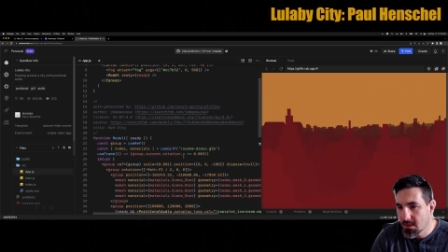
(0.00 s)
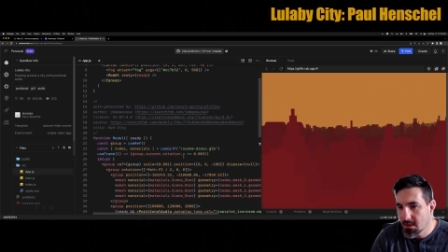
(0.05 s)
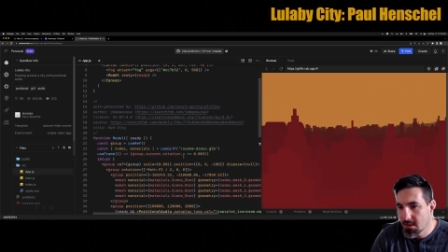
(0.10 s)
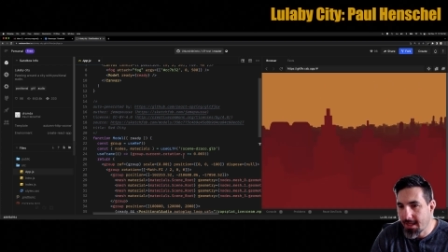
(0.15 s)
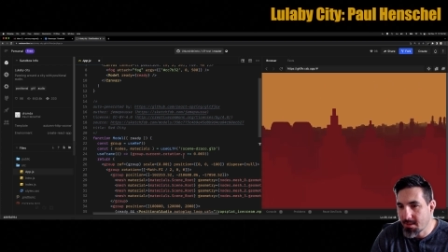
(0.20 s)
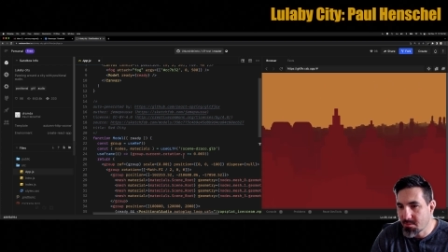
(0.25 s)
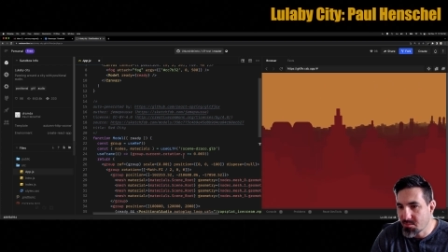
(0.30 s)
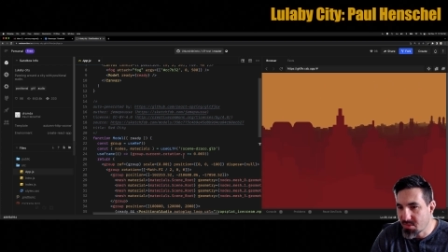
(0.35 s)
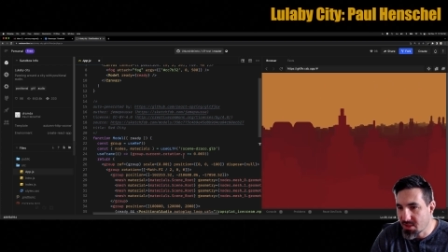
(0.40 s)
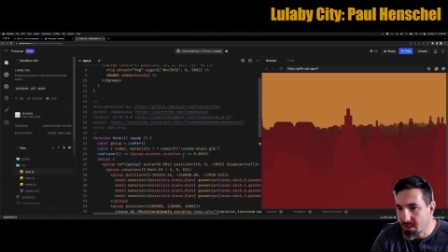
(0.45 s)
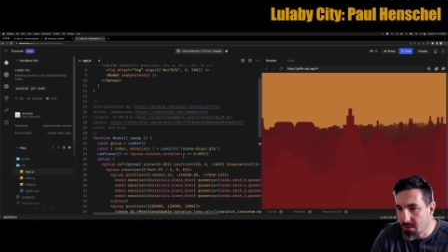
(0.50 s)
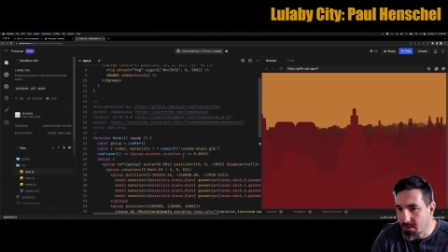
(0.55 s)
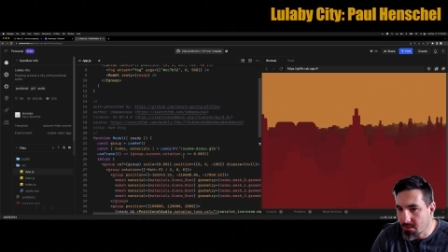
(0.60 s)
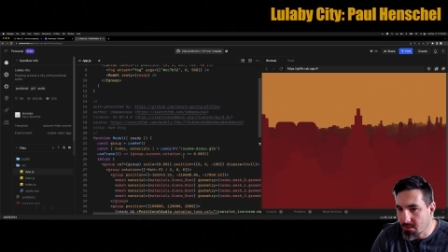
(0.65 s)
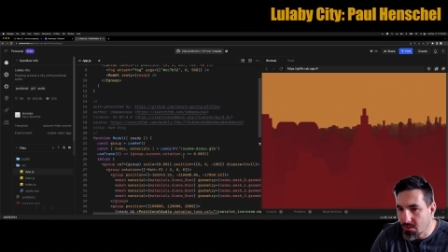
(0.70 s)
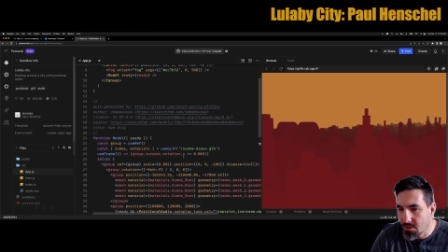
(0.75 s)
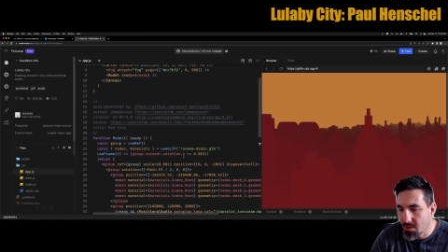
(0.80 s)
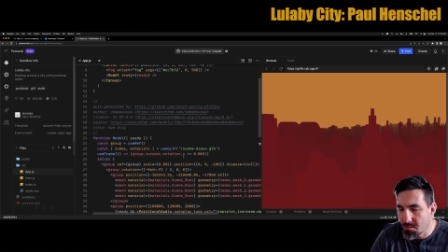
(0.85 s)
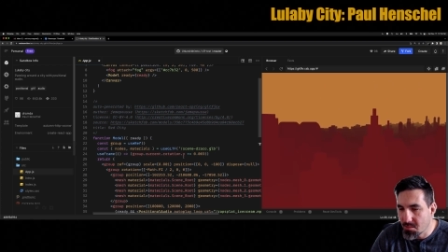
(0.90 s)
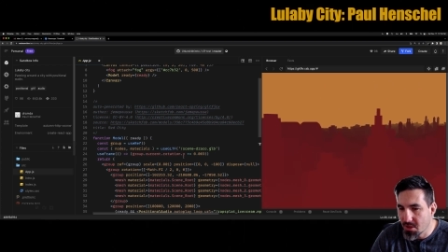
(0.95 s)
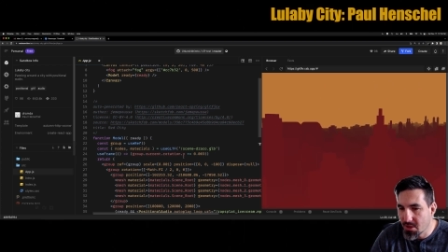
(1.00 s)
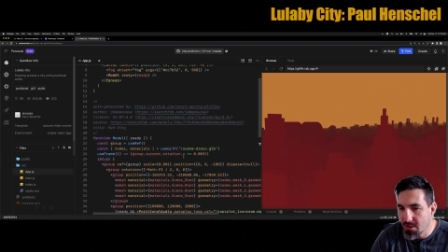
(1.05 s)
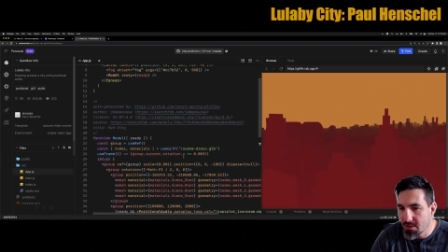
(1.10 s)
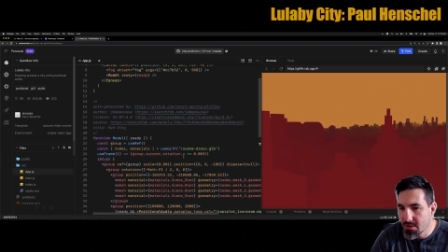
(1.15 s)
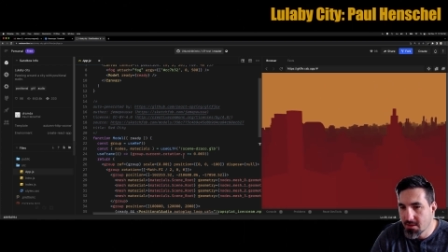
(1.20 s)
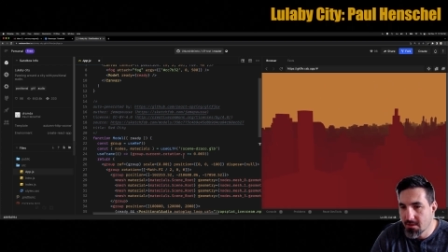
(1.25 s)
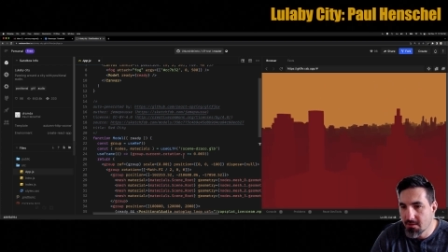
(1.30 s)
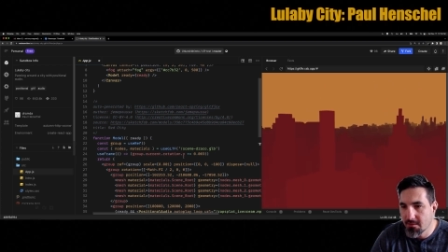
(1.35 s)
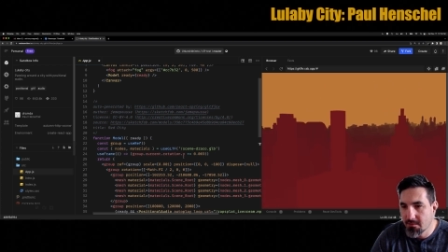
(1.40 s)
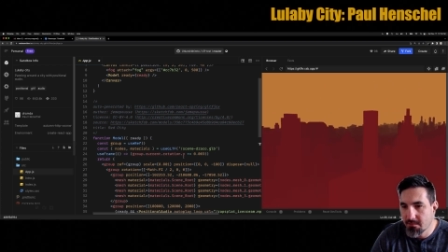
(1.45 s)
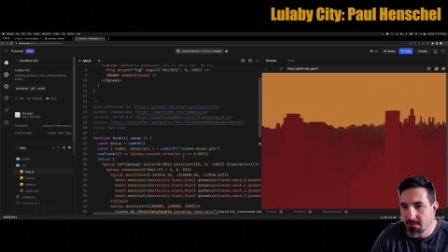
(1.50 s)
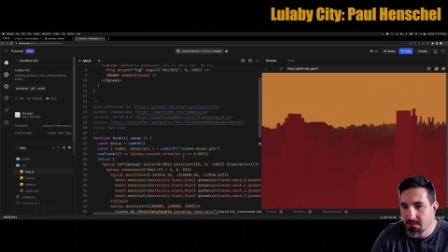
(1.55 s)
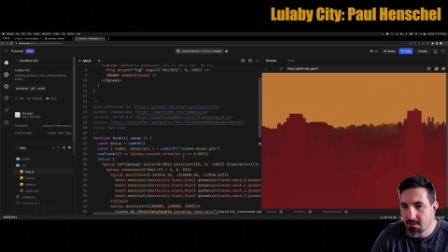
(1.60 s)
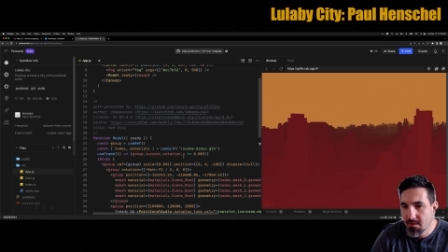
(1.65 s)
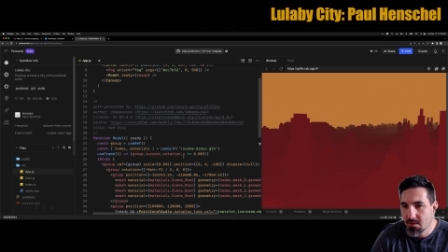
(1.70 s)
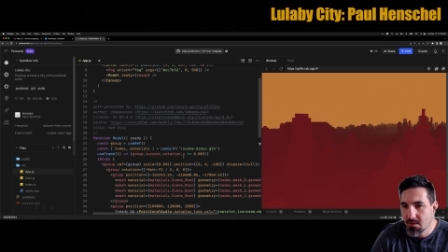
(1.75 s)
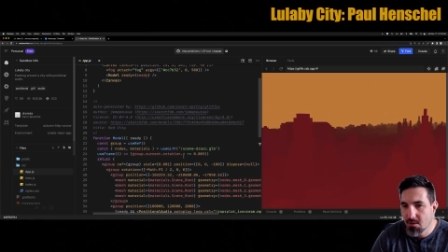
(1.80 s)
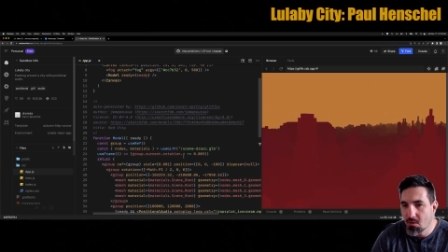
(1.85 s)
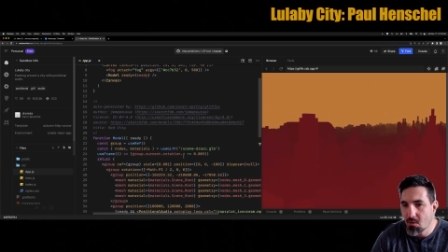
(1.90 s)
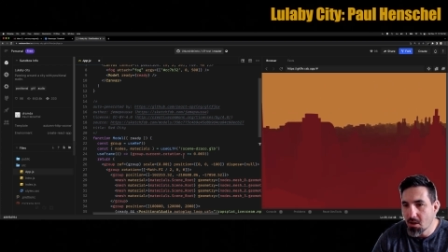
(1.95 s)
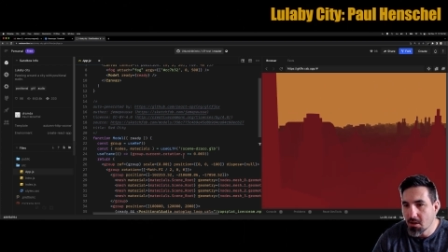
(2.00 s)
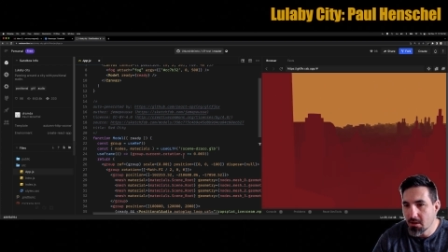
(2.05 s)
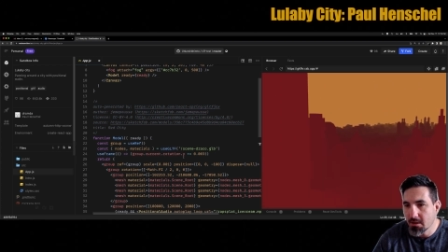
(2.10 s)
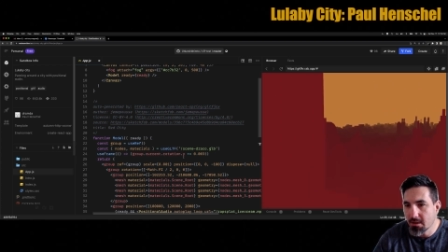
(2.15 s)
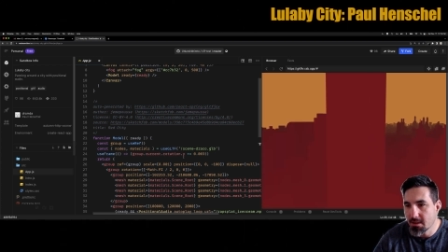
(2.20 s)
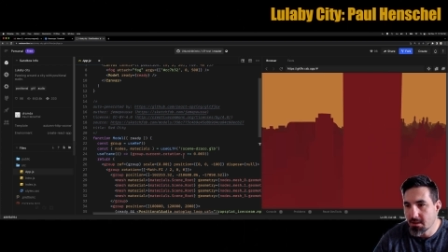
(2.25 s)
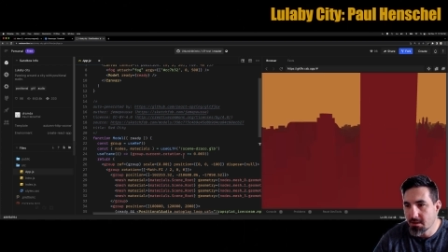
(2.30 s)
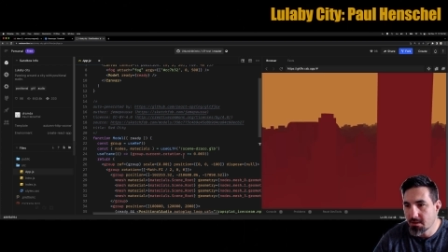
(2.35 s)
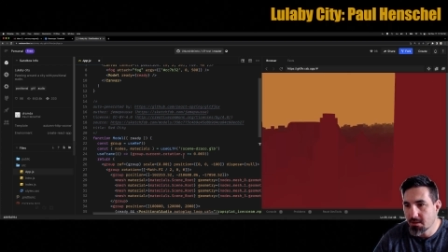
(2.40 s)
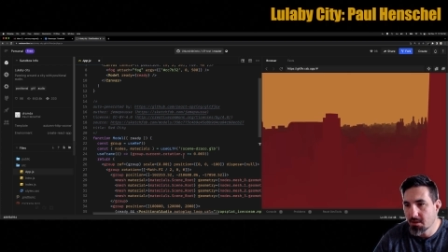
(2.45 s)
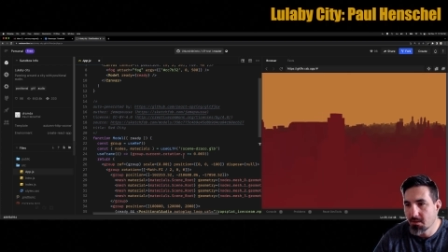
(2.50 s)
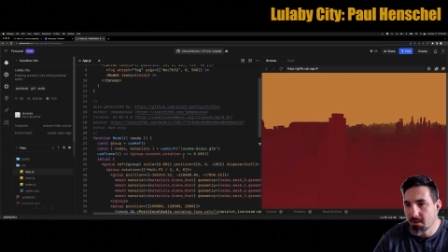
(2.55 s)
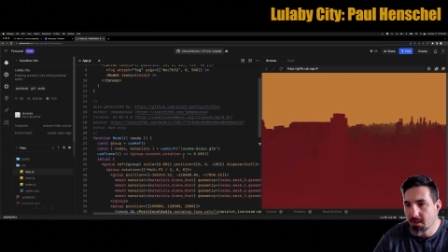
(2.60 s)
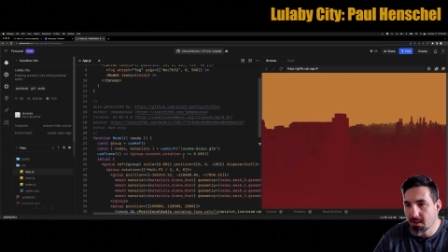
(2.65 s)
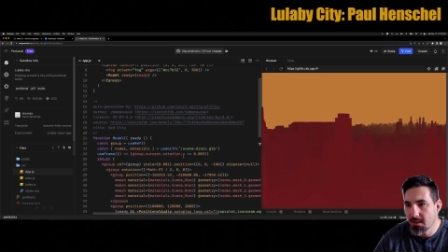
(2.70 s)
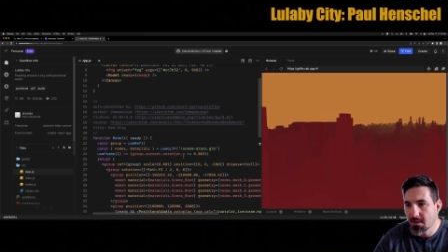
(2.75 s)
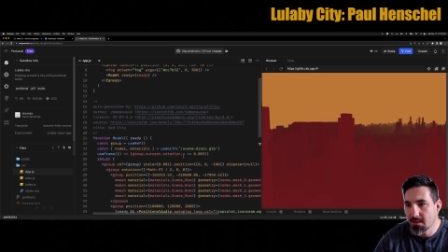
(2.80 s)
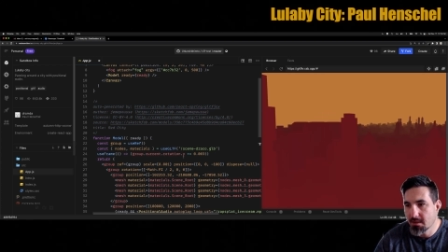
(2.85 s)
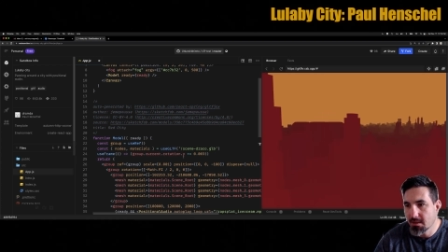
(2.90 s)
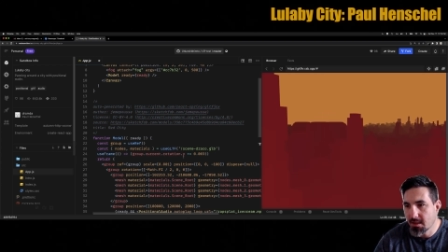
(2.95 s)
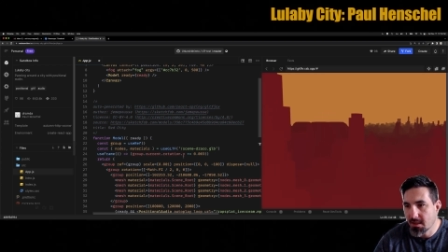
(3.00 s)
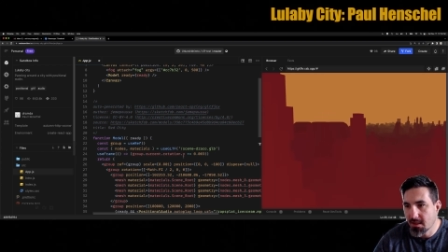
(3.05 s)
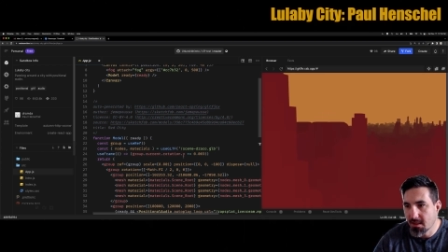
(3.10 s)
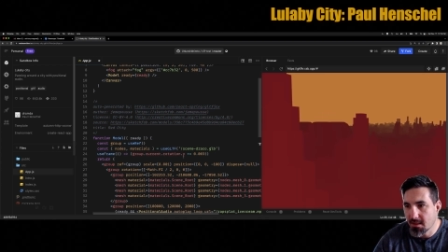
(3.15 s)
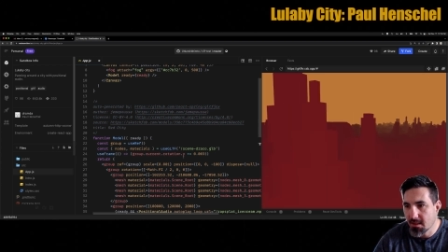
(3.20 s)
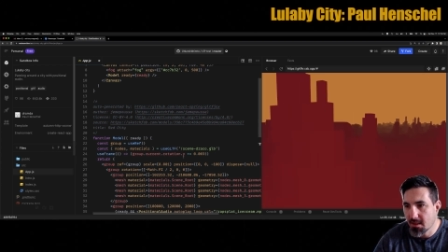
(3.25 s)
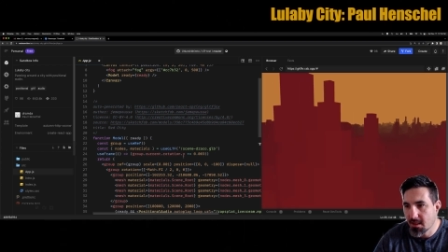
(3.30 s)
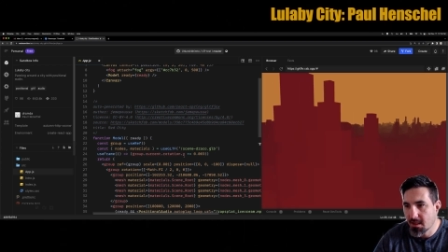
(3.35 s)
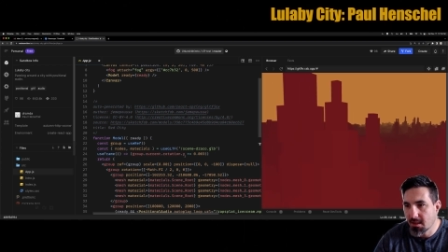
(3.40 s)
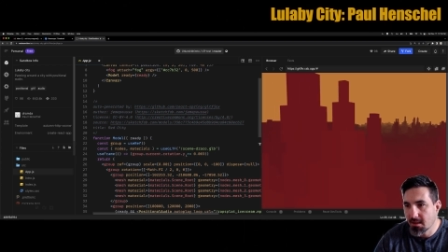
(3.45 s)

ambient or immersive quality to it that